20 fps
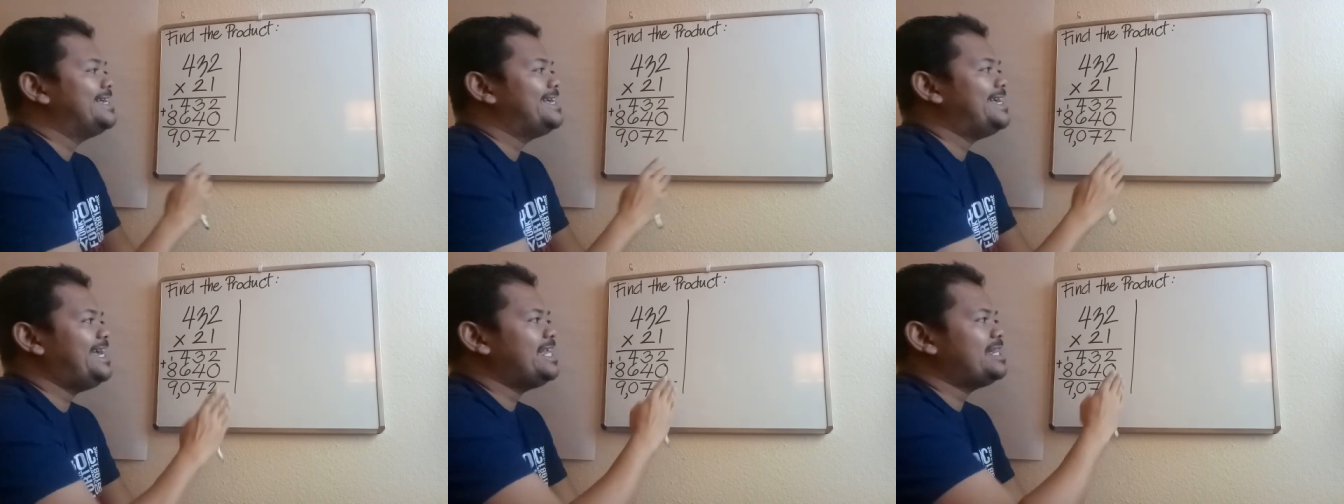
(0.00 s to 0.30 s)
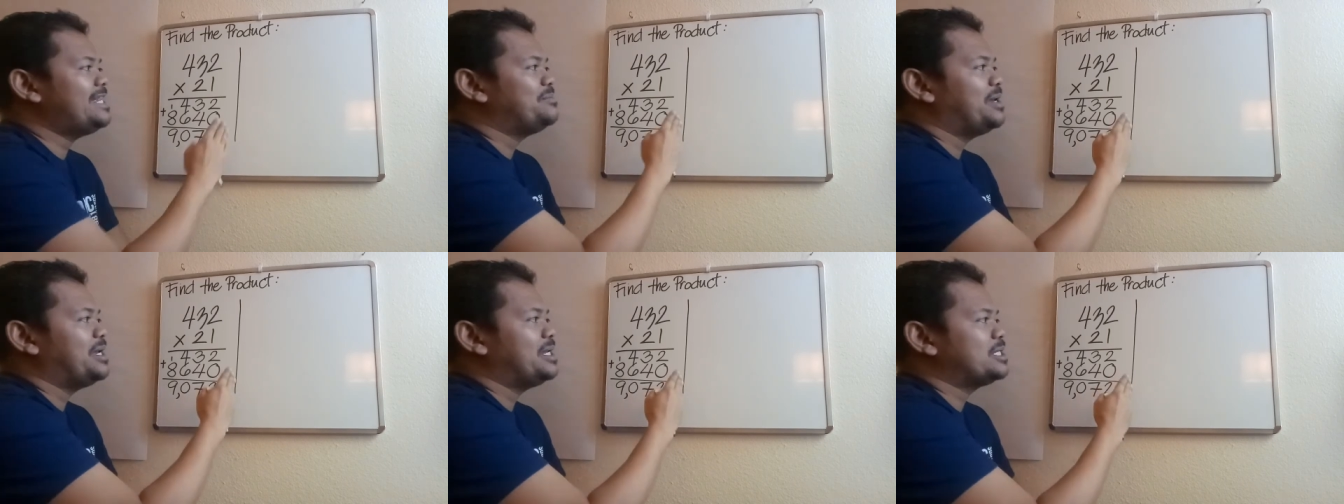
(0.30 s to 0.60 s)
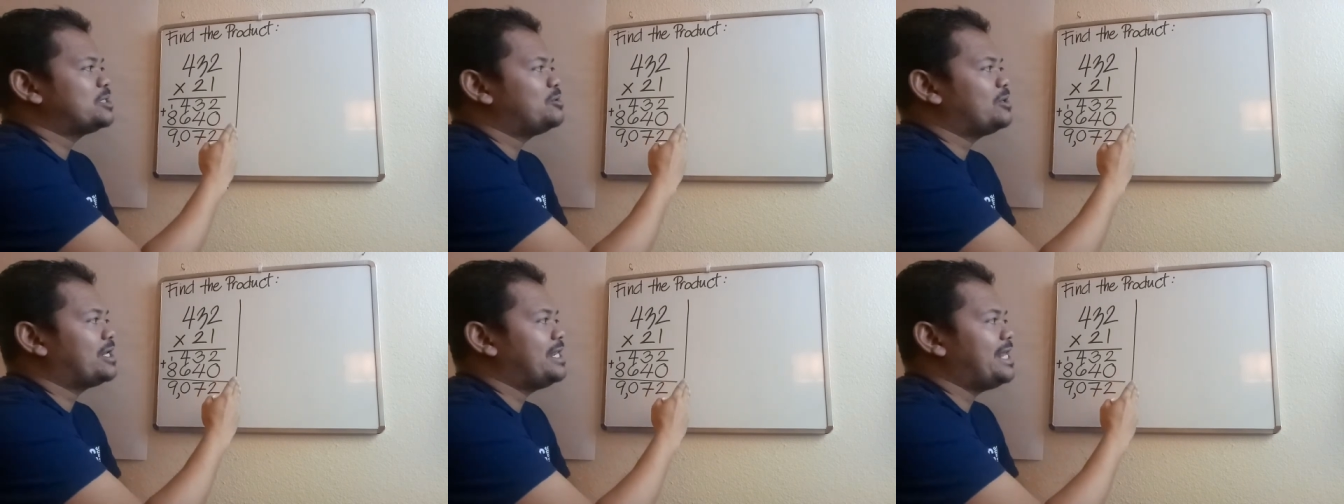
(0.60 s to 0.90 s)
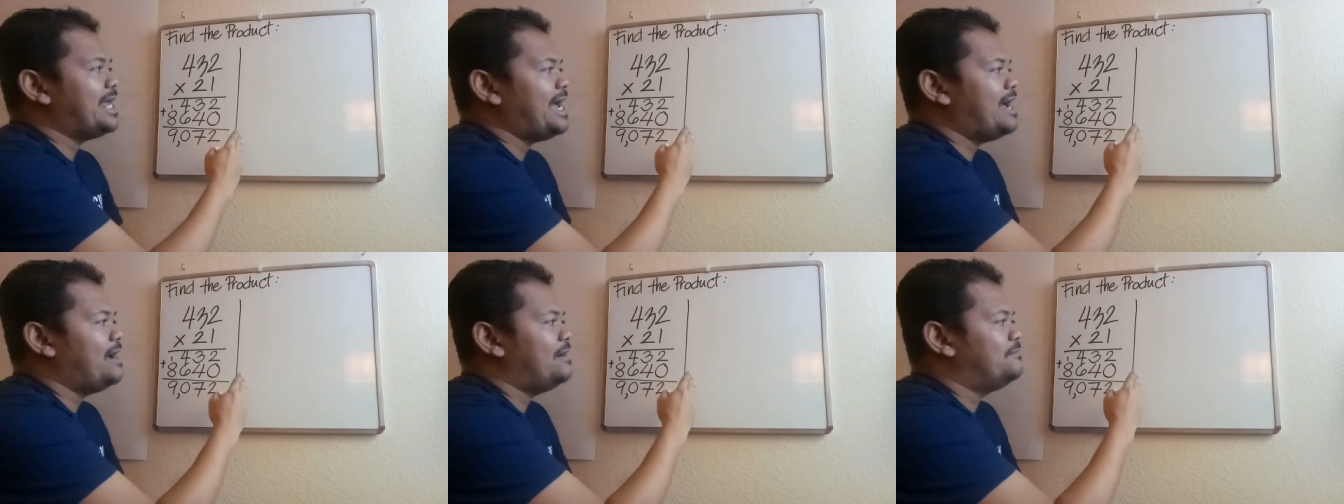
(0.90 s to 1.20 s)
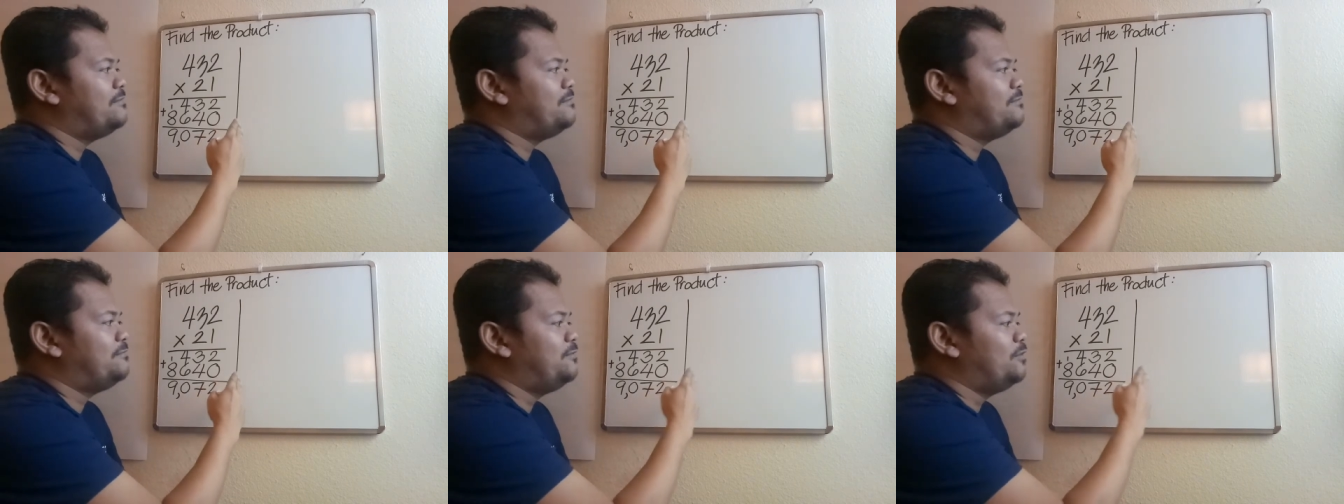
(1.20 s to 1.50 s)
It means we're going to
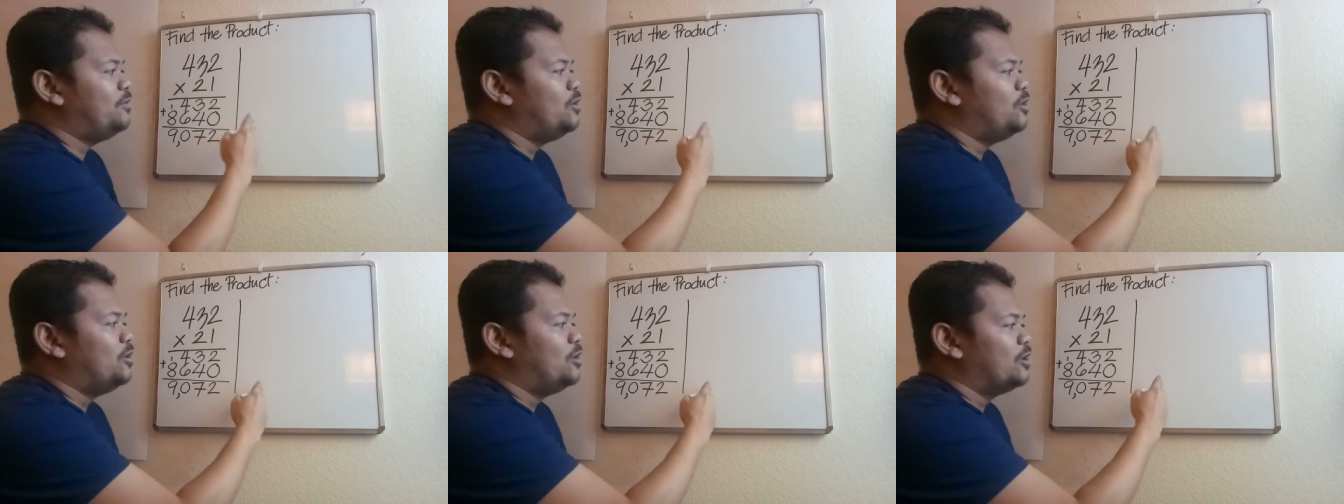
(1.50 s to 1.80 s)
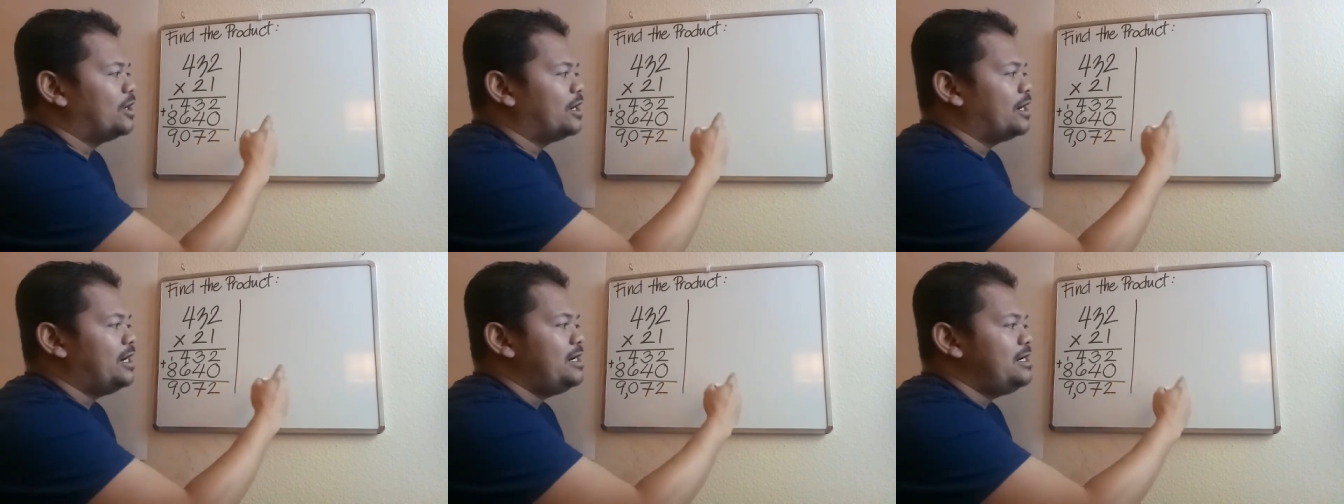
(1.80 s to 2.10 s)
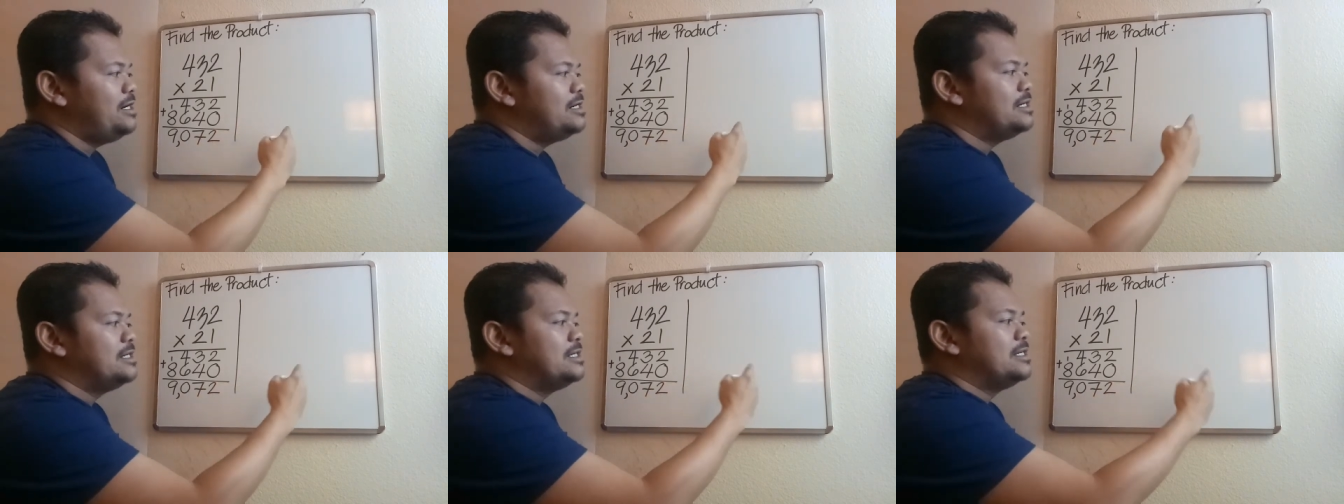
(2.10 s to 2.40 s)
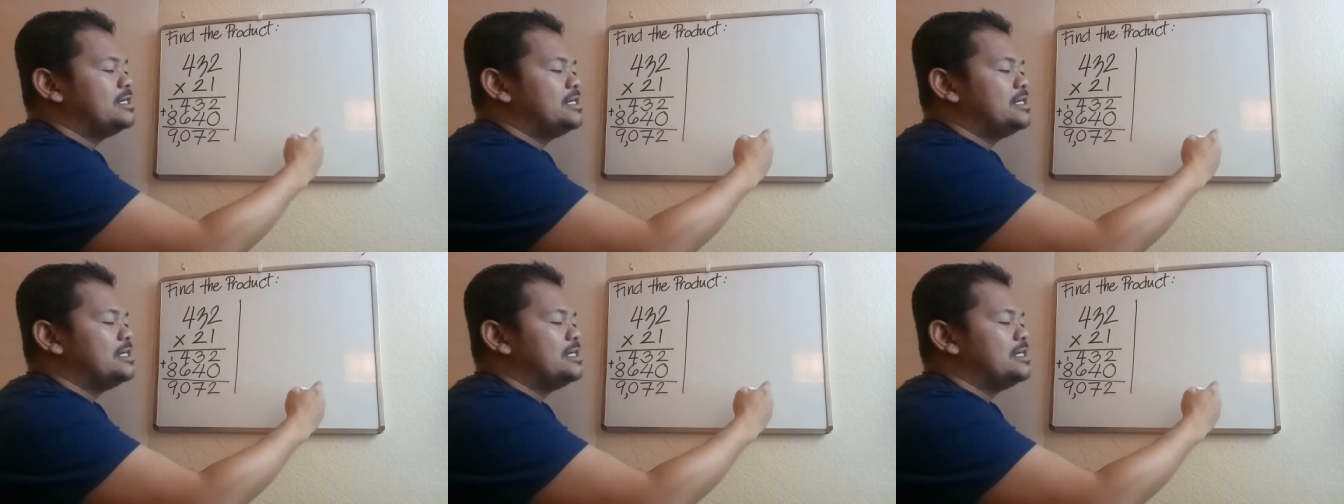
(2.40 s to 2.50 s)
have 4